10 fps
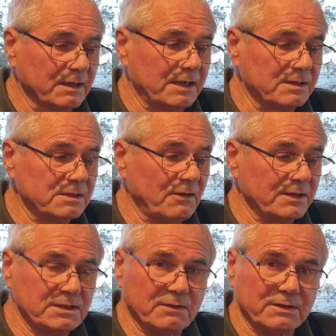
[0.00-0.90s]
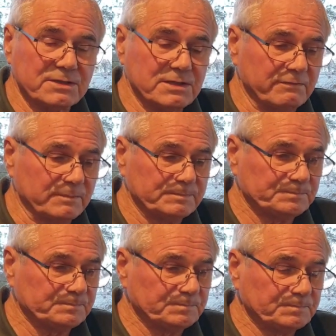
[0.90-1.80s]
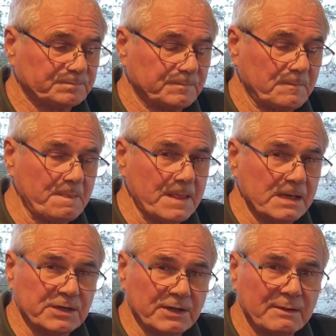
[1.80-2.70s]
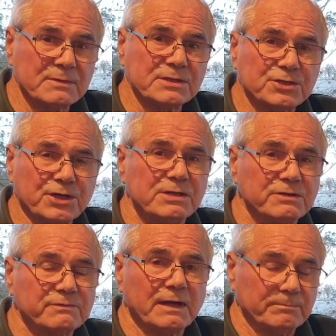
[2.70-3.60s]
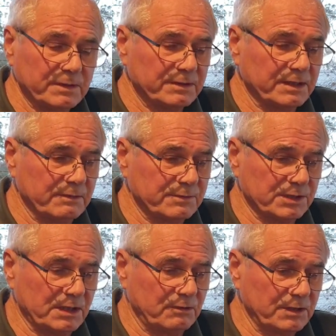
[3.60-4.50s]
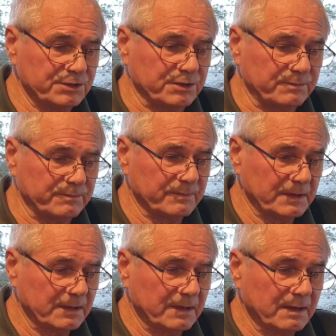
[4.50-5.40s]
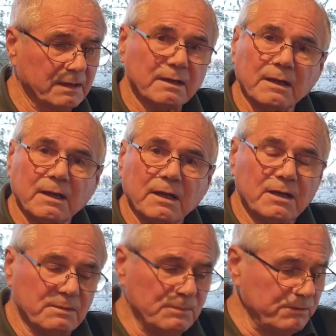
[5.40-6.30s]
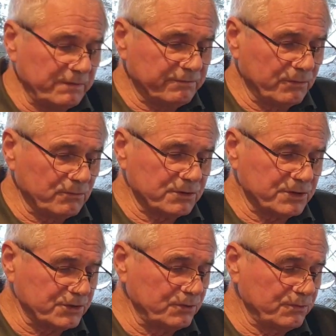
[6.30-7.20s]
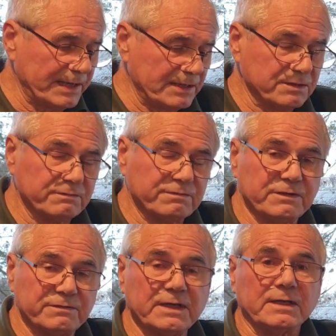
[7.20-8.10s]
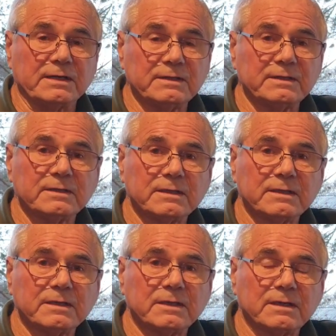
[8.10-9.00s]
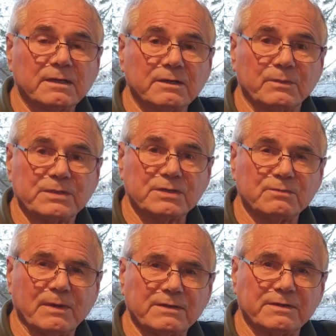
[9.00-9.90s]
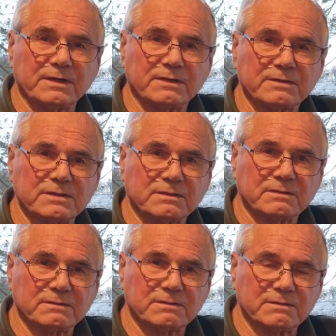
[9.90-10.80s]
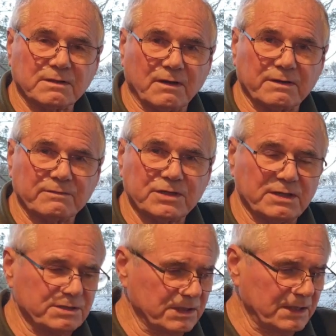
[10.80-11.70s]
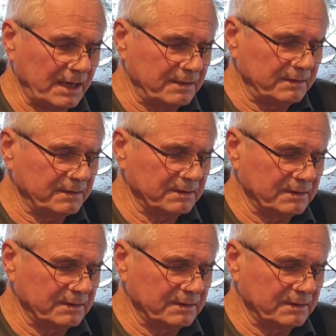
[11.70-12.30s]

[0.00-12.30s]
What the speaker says: 1997. So that was a change of government, and it was a coalition. Moving forward to 2015, which is when things kind of changed again,